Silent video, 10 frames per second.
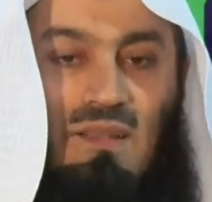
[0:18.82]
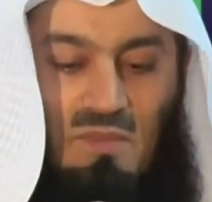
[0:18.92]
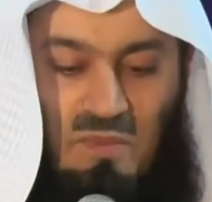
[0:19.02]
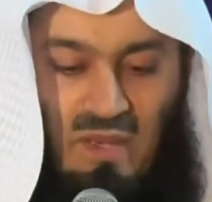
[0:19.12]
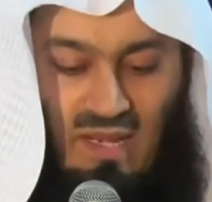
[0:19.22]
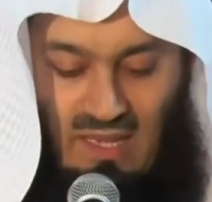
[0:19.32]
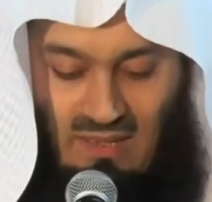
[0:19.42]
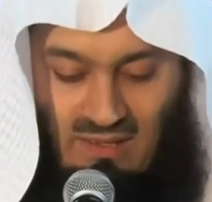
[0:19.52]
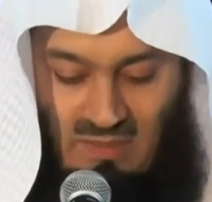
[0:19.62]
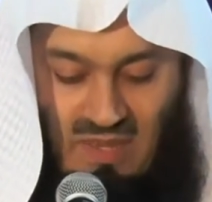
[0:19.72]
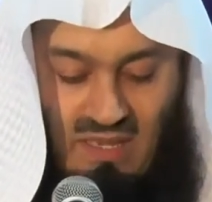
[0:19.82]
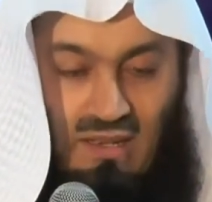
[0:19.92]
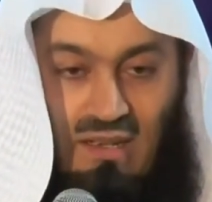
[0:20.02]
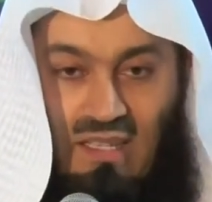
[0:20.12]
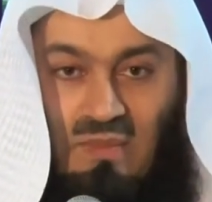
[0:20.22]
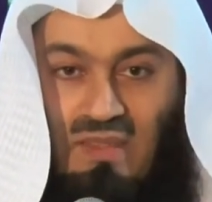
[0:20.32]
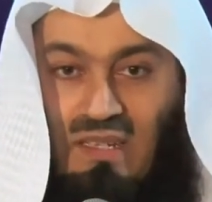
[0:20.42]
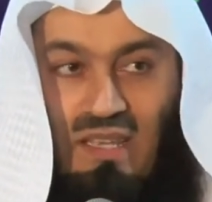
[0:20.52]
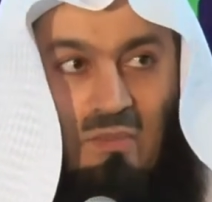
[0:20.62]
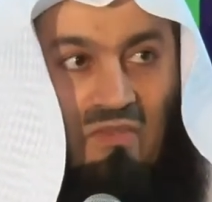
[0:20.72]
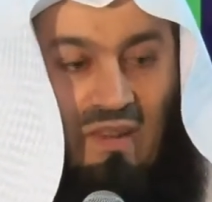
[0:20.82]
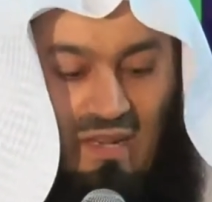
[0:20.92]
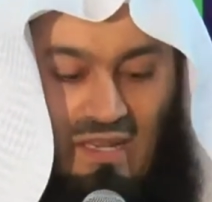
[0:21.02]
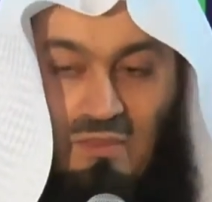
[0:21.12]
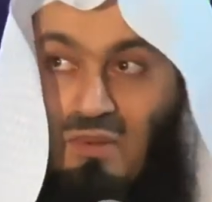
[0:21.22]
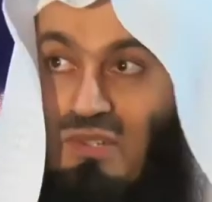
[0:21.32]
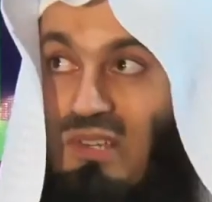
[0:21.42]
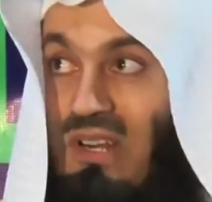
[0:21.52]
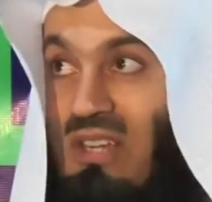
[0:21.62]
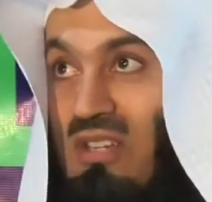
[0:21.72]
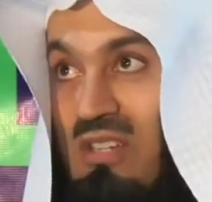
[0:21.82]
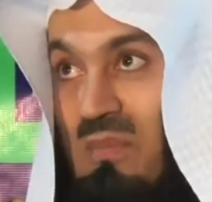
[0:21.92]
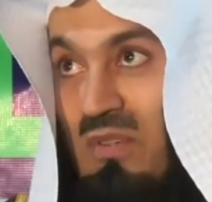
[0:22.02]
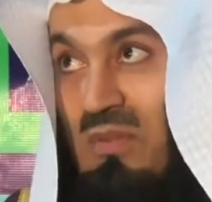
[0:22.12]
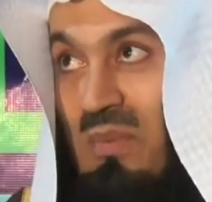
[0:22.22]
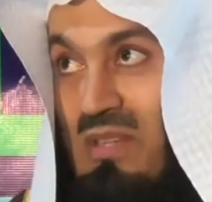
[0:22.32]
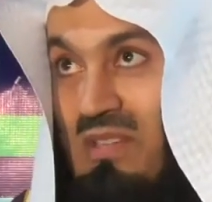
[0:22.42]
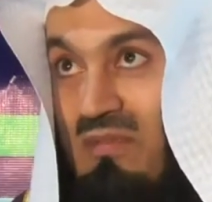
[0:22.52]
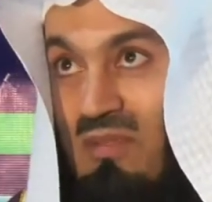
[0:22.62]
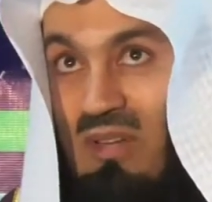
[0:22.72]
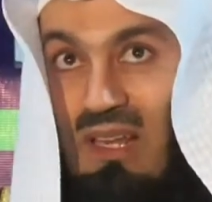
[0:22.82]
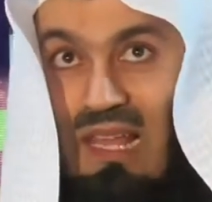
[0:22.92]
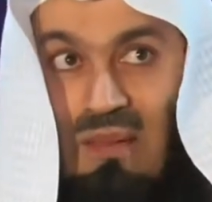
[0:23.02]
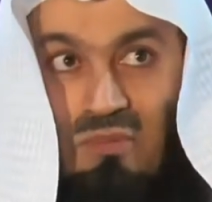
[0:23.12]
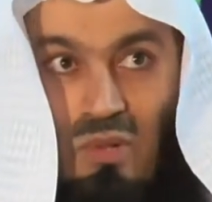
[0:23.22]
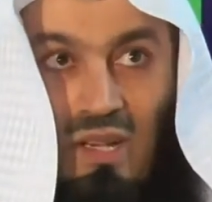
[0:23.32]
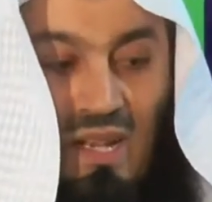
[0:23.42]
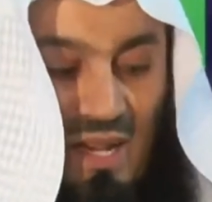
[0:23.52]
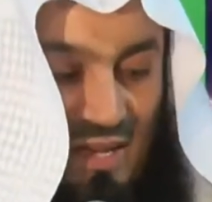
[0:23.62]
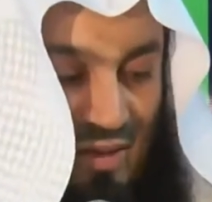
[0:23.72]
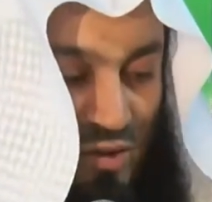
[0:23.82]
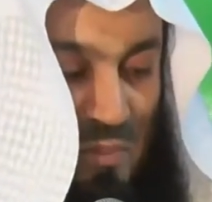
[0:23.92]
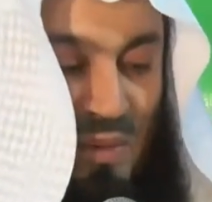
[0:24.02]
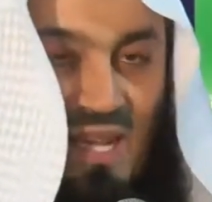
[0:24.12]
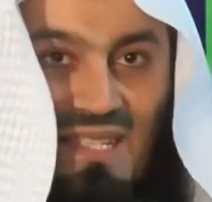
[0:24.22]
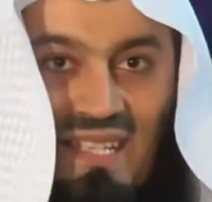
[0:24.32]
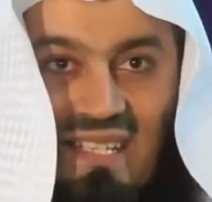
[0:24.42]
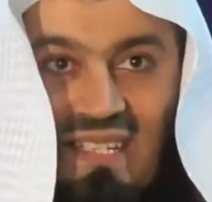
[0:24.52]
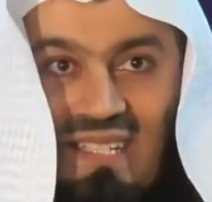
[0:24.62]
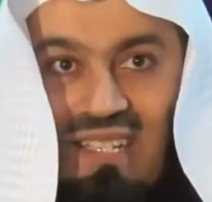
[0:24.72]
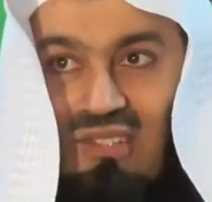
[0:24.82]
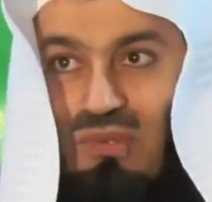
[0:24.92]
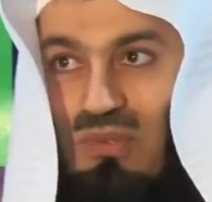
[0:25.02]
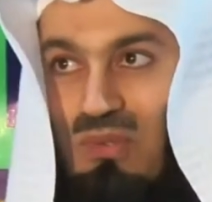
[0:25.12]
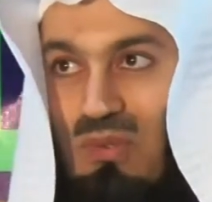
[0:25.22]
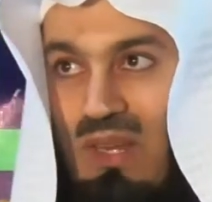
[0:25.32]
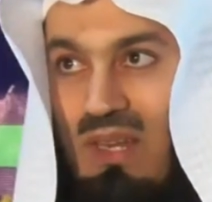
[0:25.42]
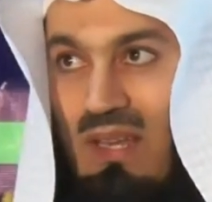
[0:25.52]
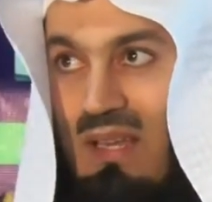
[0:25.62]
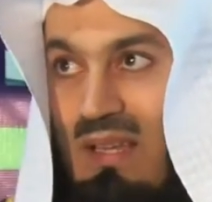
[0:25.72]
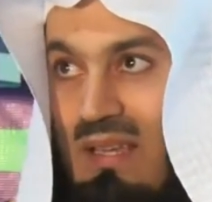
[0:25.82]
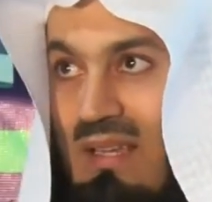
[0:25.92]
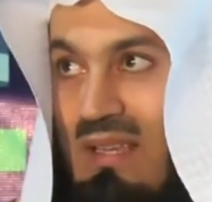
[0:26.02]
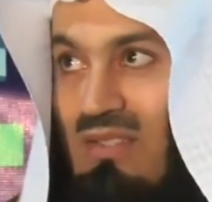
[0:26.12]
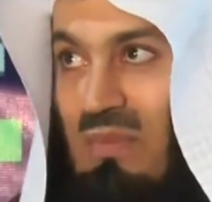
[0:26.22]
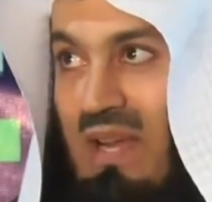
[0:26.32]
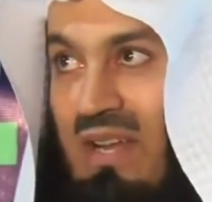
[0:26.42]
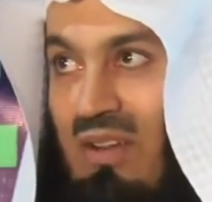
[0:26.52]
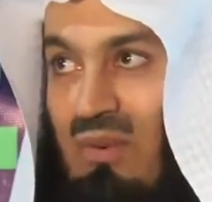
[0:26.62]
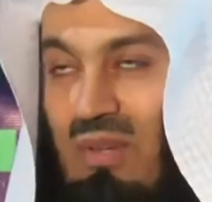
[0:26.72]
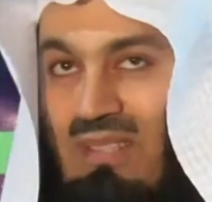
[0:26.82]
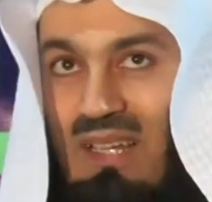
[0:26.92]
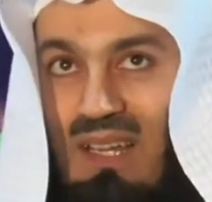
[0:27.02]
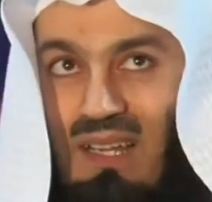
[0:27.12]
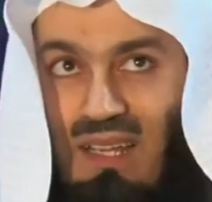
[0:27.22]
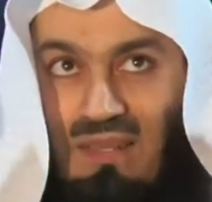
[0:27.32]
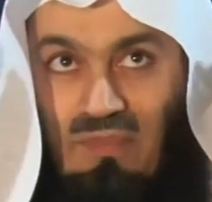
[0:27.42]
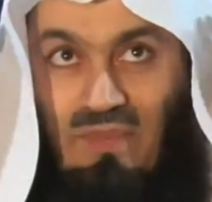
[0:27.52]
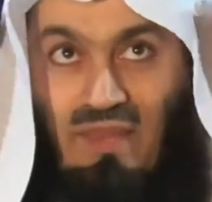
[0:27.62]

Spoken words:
Bismillah ar-Rahman ar-Rahim, in the name of Allah, most gracious, most merciful, alhamdulillah. All praise is indeed due to Allah subhanahu wa ta'ala,